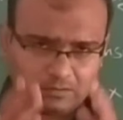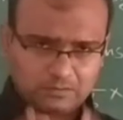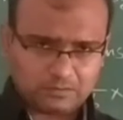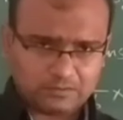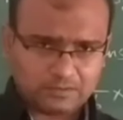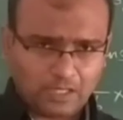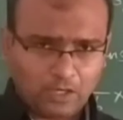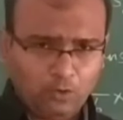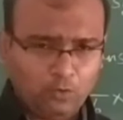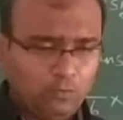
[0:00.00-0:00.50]

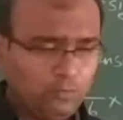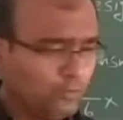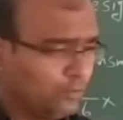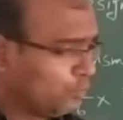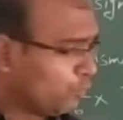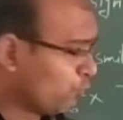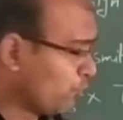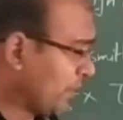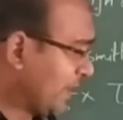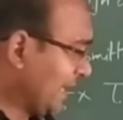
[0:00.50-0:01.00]
now
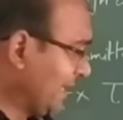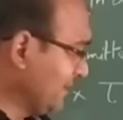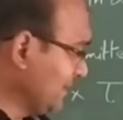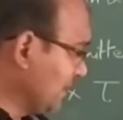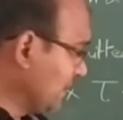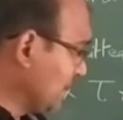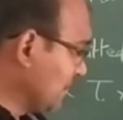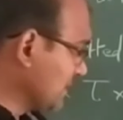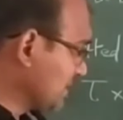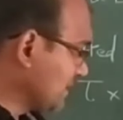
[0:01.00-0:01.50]
we can
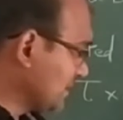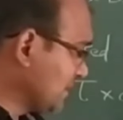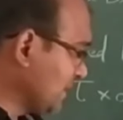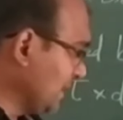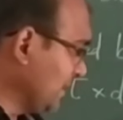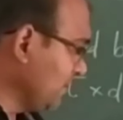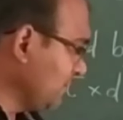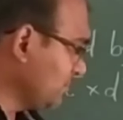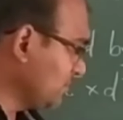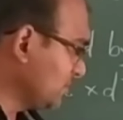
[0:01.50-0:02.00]

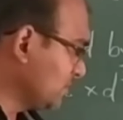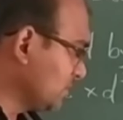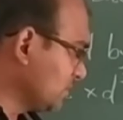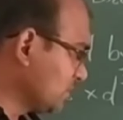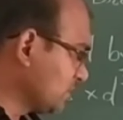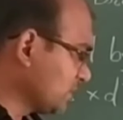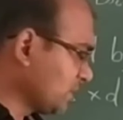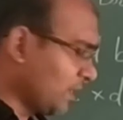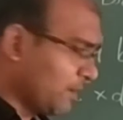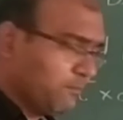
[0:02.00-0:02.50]
see
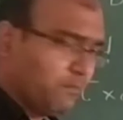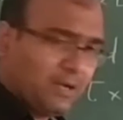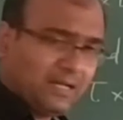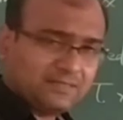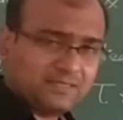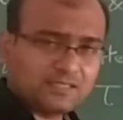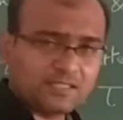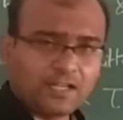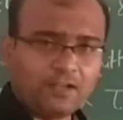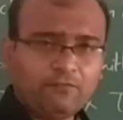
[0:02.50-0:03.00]
step by
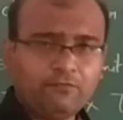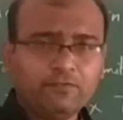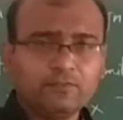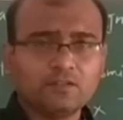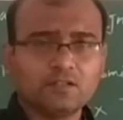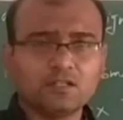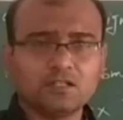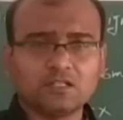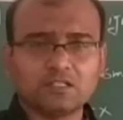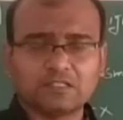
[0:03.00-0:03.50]

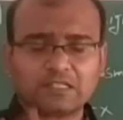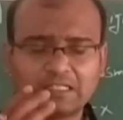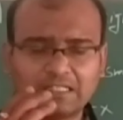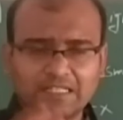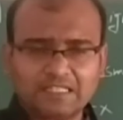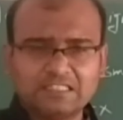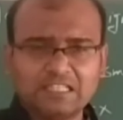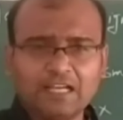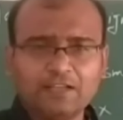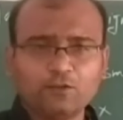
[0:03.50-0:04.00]
step the
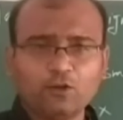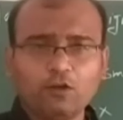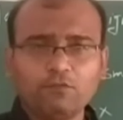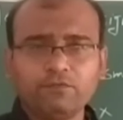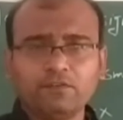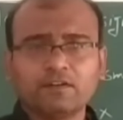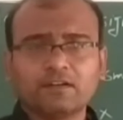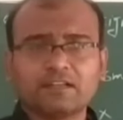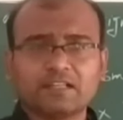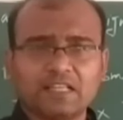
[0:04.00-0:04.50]
design of
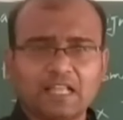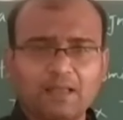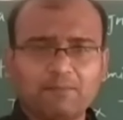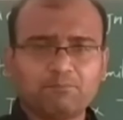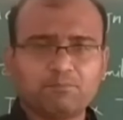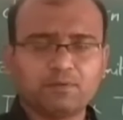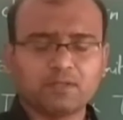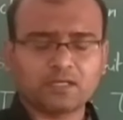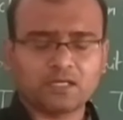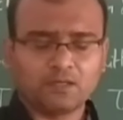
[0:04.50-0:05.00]

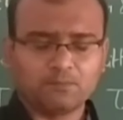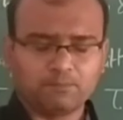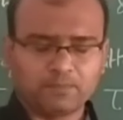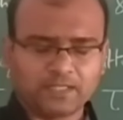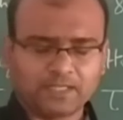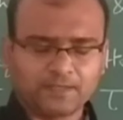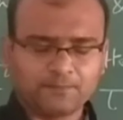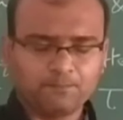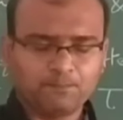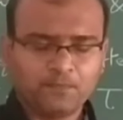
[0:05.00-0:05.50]
clamp
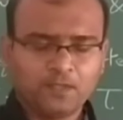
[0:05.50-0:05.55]
coupling.